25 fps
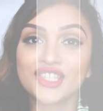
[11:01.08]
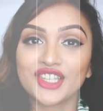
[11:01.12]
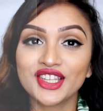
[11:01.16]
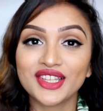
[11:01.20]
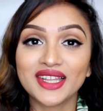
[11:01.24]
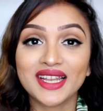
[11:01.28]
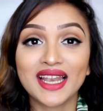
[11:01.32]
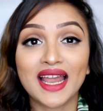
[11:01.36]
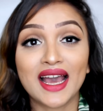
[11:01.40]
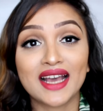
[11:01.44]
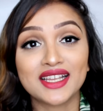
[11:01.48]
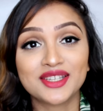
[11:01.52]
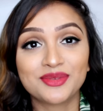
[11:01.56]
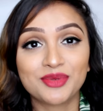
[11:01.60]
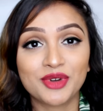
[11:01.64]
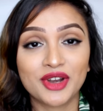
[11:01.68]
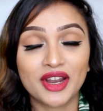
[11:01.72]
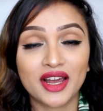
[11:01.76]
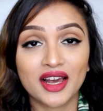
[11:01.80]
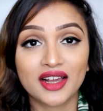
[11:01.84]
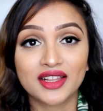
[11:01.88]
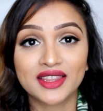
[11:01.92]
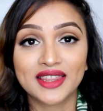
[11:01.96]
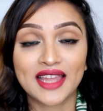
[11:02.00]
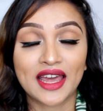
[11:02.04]
So the last
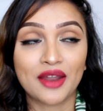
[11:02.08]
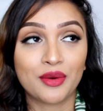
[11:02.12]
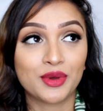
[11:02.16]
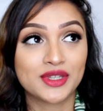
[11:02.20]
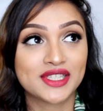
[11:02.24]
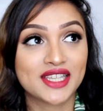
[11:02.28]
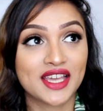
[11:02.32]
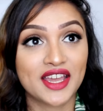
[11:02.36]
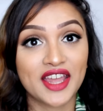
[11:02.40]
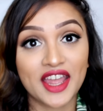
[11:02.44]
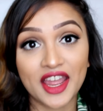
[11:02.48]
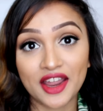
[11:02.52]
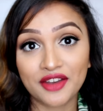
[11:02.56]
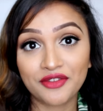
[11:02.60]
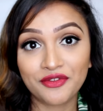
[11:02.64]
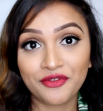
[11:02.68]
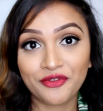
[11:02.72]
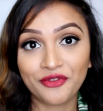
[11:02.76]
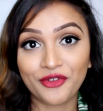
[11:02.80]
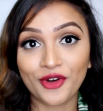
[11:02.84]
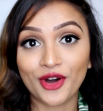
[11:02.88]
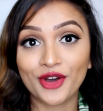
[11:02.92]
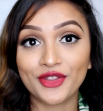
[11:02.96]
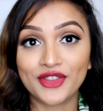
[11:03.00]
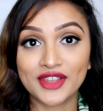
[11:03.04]
product that was a hit
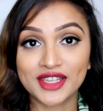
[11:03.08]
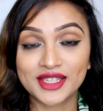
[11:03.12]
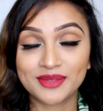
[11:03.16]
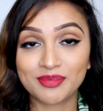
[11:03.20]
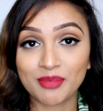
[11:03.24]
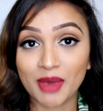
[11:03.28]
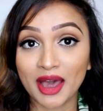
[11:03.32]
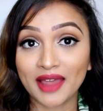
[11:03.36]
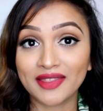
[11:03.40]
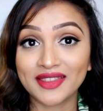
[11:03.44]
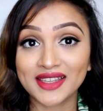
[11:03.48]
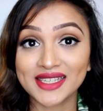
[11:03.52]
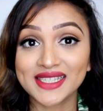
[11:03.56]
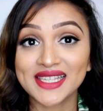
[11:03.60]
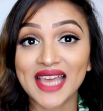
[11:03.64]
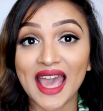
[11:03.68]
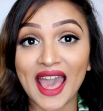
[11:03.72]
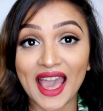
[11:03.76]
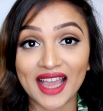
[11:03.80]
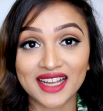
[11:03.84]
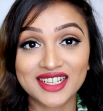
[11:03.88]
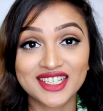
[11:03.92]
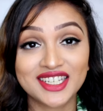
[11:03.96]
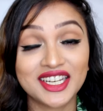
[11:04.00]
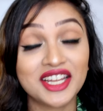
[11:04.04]
for this month is
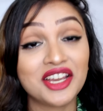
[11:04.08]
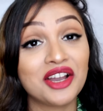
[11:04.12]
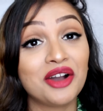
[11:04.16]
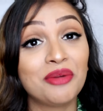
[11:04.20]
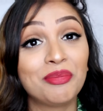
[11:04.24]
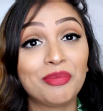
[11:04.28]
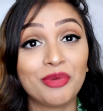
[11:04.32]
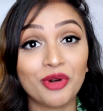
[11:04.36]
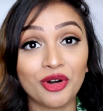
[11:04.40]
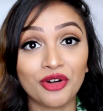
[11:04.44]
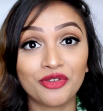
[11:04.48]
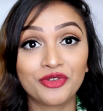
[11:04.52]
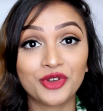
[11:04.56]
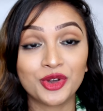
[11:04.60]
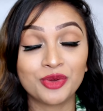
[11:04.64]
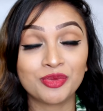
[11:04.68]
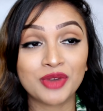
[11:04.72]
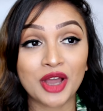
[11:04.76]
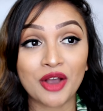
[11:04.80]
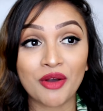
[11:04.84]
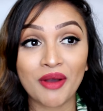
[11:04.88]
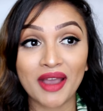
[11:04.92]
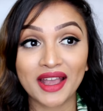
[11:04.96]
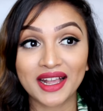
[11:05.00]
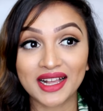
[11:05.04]
actually a perfume.
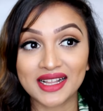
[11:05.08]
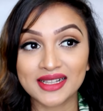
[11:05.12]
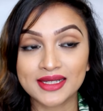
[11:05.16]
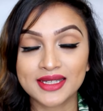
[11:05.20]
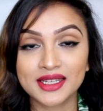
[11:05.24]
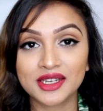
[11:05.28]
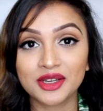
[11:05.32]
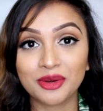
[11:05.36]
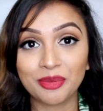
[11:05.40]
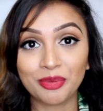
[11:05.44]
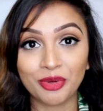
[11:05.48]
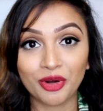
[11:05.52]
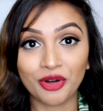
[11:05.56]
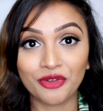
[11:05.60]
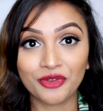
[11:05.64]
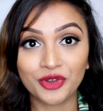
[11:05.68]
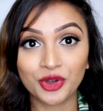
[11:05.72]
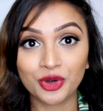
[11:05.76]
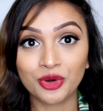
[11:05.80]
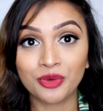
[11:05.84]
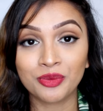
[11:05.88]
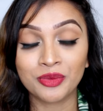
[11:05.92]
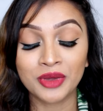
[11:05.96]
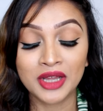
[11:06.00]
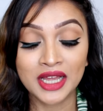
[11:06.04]
Now I consider
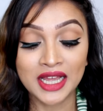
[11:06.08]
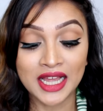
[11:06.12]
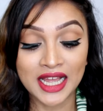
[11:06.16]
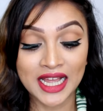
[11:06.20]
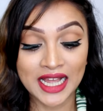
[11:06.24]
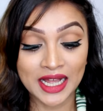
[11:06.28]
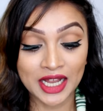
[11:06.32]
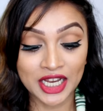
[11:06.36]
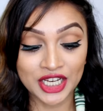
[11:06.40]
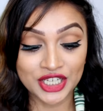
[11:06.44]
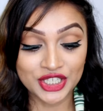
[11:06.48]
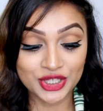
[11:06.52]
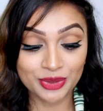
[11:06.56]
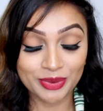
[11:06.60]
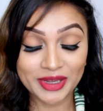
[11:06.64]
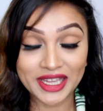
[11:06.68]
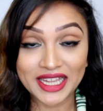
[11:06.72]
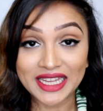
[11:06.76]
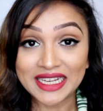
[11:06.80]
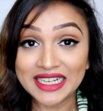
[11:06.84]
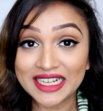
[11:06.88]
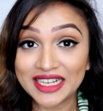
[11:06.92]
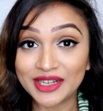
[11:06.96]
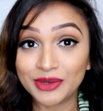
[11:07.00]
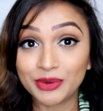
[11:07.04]
perfume to
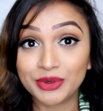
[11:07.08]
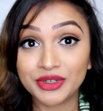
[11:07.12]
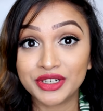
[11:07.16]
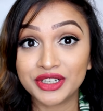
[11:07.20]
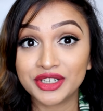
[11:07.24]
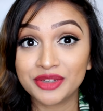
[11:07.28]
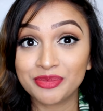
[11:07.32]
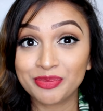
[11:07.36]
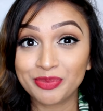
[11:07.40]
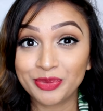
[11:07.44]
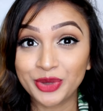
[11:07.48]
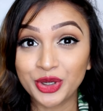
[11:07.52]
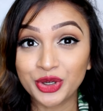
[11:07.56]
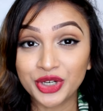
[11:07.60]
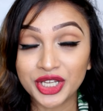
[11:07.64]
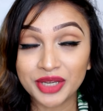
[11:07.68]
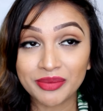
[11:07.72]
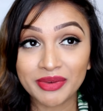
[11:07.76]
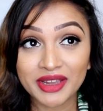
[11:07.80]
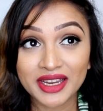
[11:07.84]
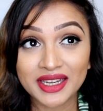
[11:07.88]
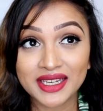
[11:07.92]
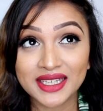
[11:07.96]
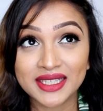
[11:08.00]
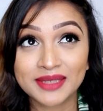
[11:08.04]
be included in
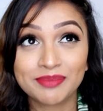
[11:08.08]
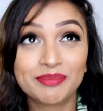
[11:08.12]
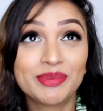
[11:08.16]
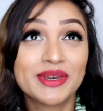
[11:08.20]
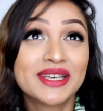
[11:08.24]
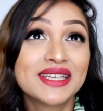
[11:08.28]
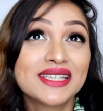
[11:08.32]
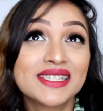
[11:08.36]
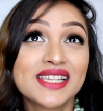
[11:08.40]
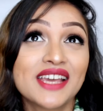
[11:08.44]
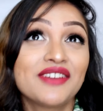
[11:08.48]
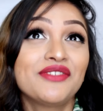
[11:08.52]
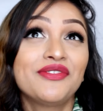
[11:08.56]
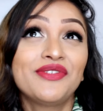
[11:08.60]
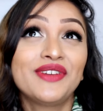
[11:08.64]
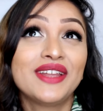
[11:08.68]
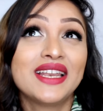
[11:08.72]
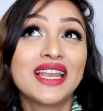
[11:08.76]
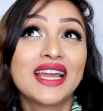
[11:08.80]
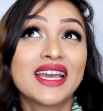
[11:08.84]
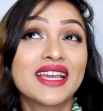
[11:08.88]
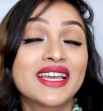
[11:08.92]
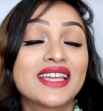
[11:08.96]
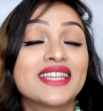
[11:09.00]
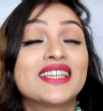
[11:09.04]
beauty because I
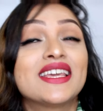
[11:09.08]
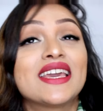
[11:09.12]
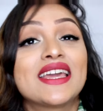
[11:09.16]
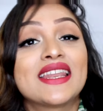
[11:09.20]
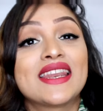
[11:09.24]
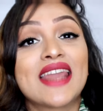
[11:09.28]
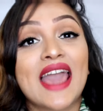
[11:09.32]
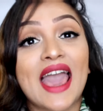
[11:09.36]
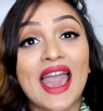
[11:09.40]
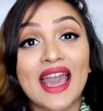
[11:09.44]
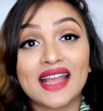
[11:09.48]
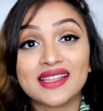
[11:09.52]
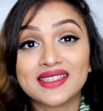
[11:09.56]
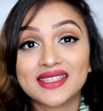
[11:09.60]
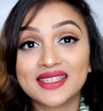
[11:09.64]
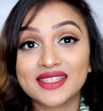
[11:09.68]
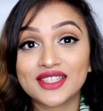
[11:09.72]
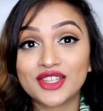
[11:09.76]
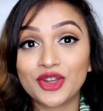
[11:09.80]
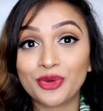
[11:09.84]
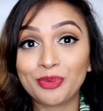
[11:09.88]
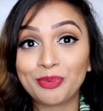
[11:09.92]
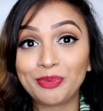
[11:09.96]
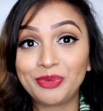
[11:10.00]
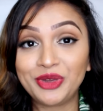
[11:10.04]
feel like it
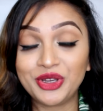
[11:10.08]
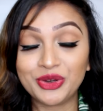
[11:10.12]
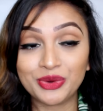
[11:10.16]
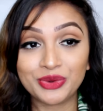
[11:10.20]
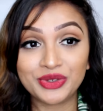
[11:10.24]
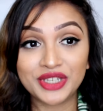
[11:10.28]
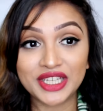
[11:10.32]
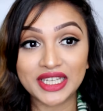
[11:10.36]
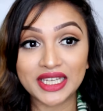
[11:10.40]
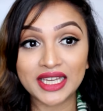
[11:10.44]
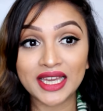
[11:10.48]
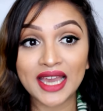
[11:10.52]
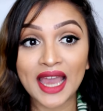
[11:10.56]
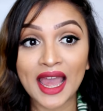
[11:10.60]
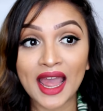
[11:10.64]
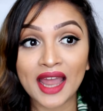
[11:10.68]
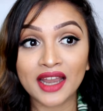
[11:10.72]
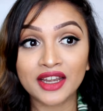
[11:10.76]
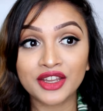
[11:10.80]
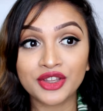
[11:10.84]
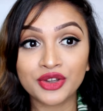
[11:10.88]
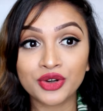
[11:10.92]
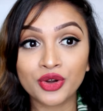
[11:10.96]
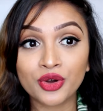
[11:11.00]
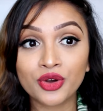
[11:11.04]
enhances your beauty,
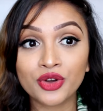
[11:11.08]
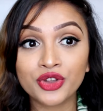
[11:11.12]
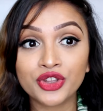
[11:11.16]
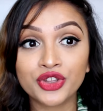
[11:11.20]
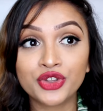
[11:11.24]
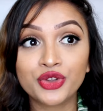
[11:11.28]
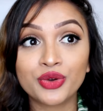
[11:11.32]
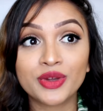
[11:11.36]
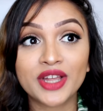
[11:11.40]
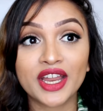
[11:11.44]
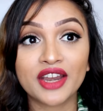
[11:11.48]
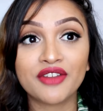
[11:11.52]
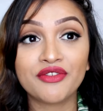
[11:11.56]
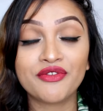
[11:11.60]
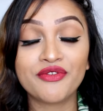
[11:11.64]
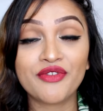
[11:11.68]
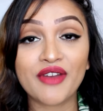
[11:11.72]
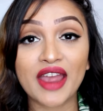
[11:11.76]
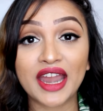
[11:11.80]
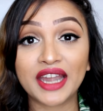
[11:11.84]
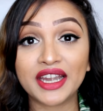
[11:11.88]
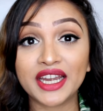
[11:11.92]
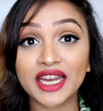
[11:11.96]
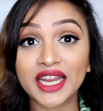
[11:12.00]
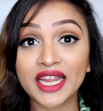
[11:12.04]
and you know, you get a
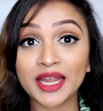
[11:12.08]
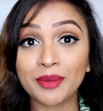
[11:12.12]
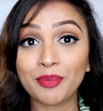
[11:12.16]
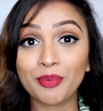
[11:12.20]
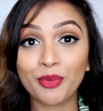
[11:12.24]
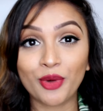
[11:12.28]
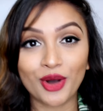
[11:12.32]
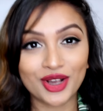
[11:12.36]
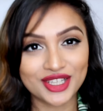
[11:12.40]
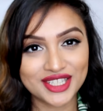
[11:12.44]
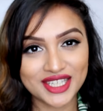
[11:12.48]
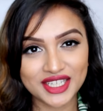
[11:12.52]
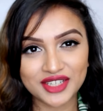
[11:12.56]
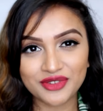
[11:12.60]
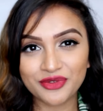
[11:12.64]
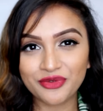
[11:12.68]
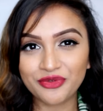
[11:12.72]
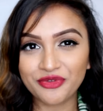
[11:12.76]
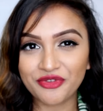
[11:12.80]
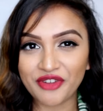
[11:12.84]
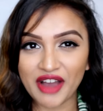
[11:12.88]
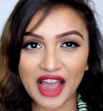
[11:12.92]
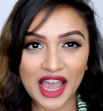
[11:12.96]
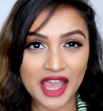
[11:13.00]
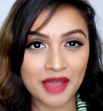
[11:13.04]
very positive
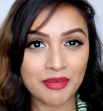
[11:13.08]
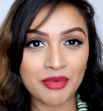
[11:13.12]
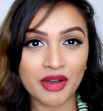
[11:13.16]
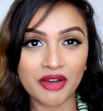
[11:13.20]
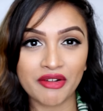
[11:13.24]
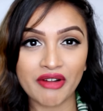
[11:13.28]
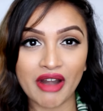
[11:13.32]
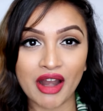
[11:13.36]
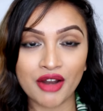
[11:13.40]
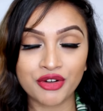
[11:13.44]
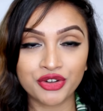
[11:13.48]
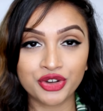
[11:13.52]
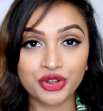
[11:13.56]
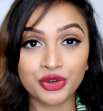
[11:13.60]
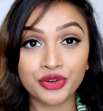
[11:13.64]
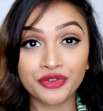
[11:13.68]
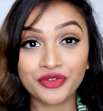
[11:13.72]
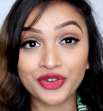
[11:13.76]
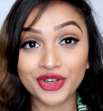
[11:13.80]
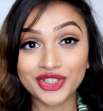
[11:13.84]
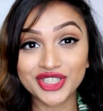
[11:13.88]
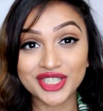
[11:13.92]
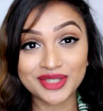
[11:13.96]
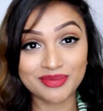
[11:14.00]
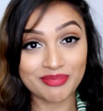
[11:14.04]
vibe around you
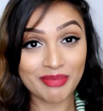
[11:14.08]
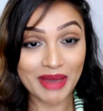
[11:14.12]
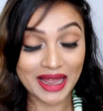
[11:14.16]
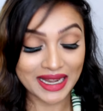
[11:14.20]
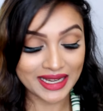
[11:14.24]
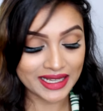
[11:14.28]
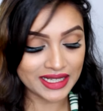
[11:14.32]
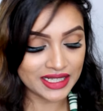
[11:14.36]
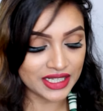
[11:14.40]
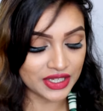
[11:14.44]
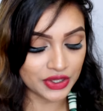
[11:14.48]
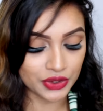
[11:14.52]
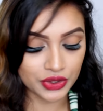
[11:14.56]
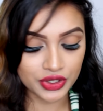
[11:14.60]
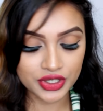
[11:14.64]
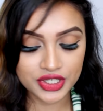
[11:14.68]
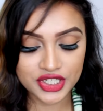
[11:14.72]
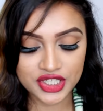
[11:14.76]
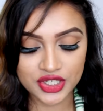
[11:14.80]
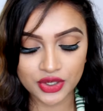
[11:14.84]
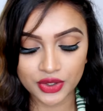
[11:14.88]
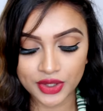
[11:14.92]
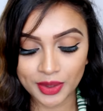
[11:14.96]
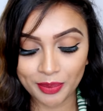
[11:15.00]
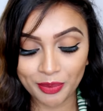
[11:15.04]
if you're smelling
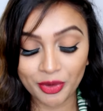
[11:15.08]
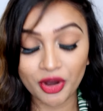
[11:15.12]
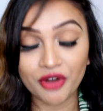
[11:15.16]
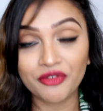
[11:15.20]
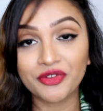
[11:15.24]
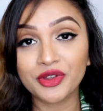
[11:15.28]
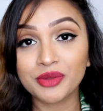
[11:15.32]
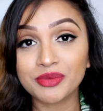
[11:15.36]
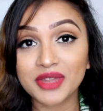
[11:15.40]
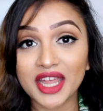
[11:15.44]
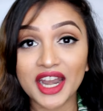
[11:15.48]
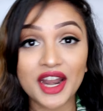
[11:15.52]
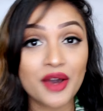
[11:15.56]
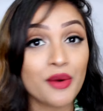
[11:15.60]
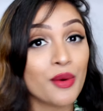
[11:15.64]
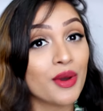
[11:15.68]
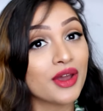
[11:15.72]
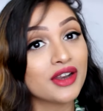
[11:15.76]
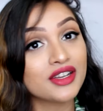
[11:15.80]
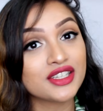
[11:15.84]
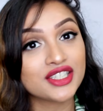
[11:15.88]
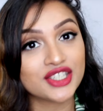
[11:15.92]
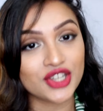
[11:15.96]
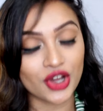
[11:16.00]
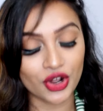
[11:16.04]
good. So the perfume that I
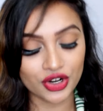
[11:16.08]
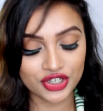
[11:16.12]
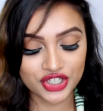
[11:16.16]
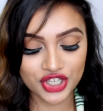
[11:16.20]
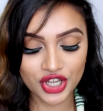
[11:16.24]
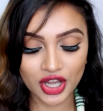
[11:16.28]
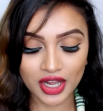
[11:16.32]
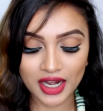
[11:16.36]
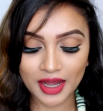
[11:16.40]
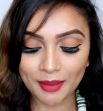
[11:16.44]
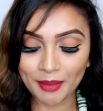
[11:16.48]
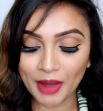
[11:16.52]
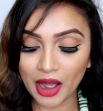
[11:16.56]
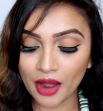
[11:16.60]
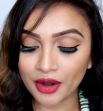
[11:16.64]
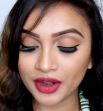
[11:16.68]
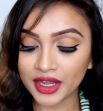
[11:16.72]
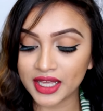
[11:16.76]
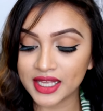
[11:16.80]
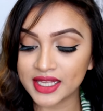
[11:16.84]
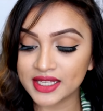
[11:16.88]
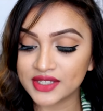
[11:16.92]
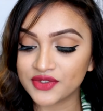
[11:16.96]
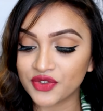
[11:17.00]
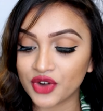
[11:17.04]
want to talk to you all
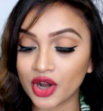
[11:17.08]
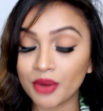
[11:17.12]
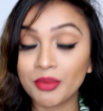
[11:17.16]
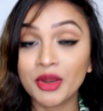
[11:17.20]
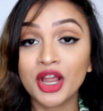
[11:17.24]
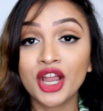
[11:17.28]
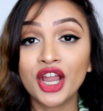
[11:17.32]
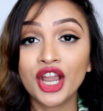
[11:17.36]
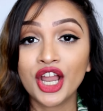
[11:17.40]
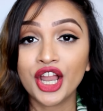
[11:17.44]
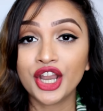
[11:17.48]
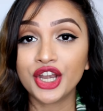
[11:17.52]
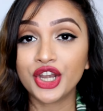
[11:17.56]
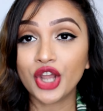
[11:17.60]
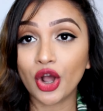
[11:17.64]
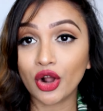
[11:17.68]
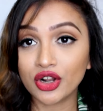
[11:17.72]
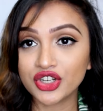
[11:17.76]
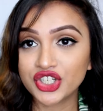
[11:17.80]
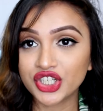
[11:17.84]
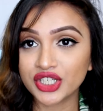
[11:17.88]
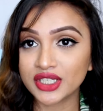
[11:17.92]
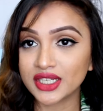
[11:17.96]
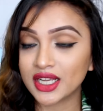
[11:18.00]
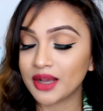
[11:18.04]
about is from
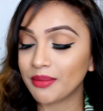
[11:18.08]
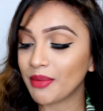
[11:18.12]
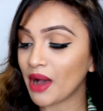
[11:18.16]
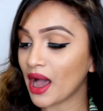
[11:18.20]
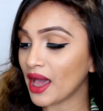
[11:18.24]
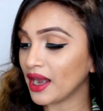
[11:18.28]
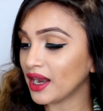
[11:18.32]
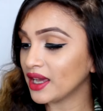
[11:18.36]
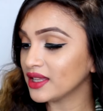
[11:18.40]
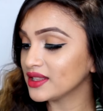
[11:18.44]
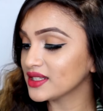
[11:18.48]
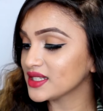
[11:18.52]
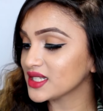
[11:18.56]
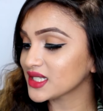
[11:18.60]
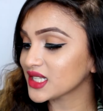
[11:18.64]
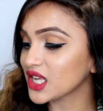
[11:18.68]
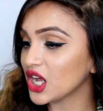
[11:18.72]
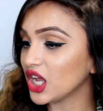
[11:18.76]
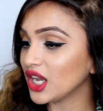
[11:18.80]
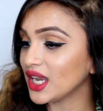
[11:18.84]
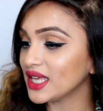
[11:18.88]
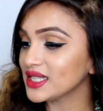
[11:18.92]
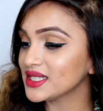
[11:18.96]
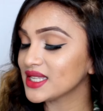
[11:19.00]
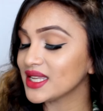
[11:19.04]
Dolce and Gabbana. This
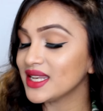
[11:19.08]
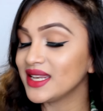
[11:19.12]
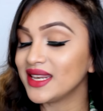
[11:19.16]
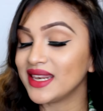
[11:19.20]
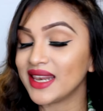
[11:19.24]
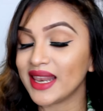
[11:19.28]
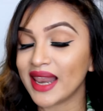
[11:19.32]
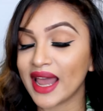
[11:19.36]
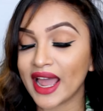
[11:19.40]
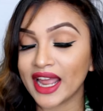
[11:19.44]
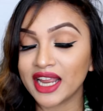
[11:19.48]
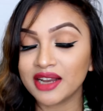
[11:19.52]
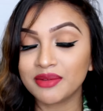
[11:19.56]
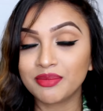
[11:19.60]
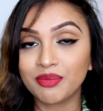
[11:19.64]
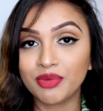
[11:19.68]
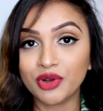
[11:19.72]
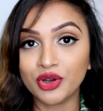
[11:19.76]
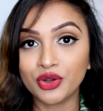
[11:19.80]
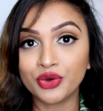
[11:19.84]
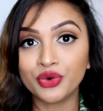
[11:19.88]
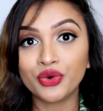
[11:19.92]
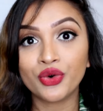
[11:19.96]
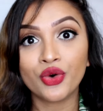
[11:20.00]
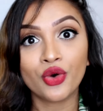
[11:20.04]
color is a light
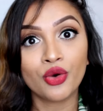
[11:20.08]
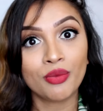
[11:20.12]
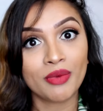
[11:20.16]
blue.